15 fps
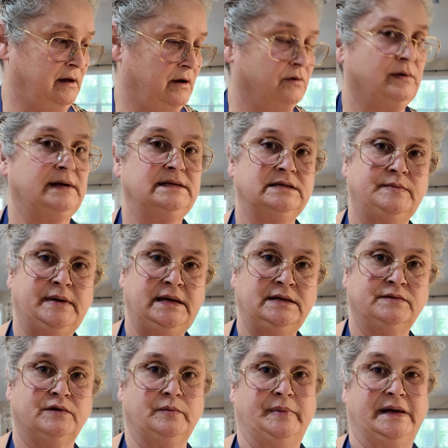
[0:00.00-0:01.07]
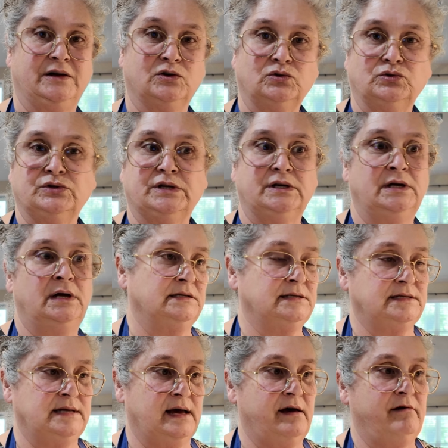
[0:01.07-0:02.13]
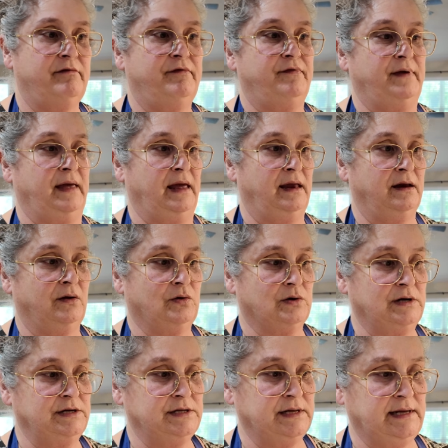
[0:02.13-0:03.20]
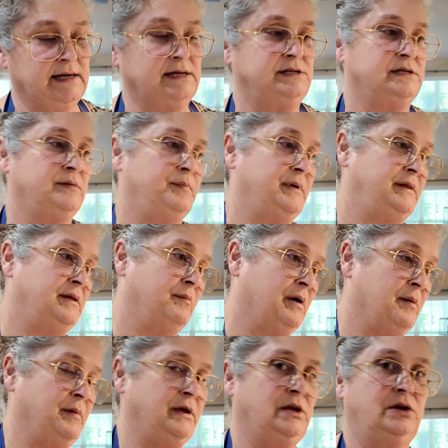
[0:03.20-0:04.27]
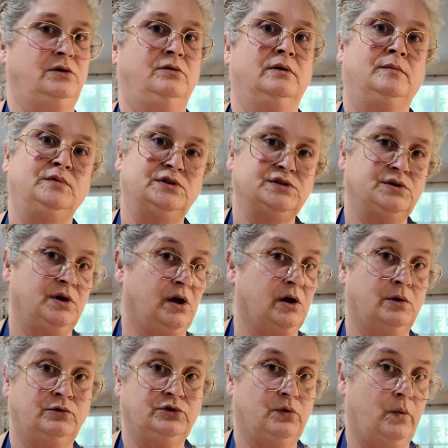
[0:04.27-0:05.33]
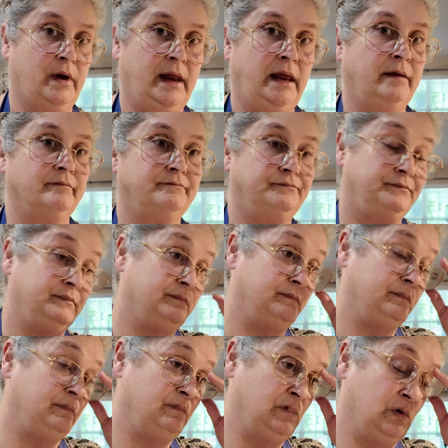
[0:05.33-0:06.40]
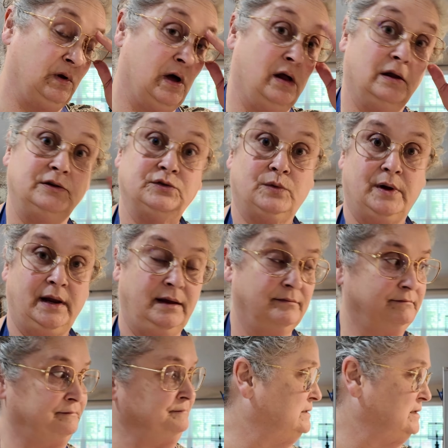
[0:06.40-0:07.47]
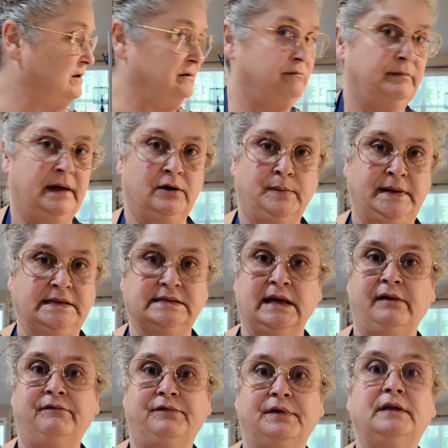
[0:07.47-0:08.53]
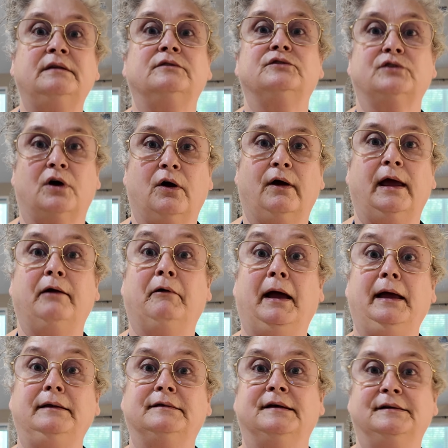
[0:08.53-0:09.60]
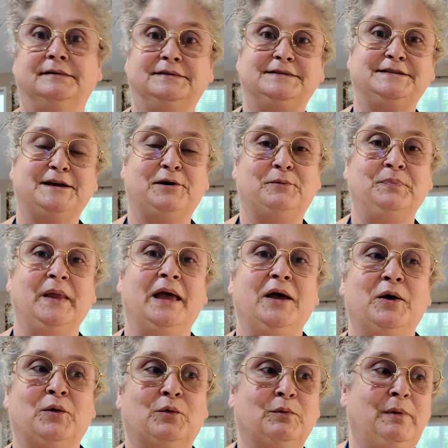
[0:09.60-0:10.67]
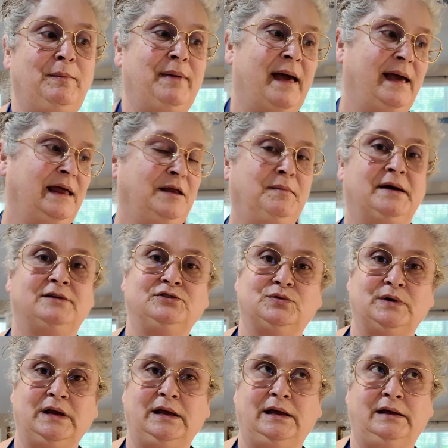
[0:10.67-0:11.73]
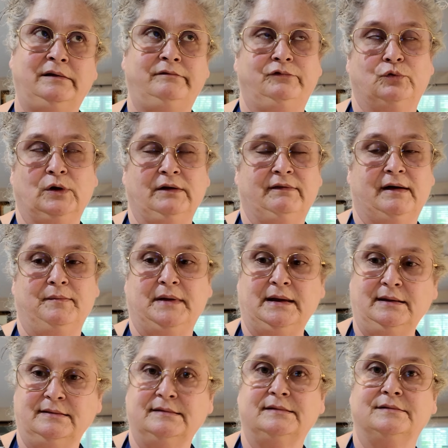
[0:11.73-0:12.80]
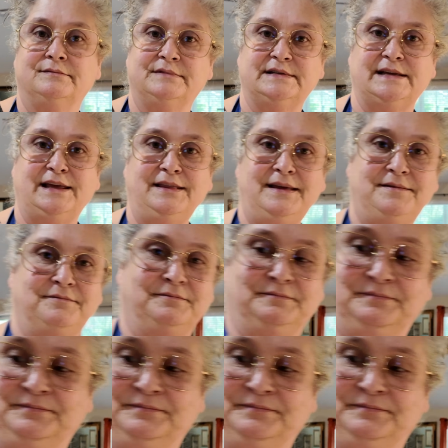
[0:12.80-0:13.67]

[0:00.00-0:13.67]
recipes for pickled stuff, and according to the ketchup and the barbecue, I'm just gonna go 20. Do it all at 20. So better be safe than sorry, right? So we'll be back in about 20-25 minutes. See you then.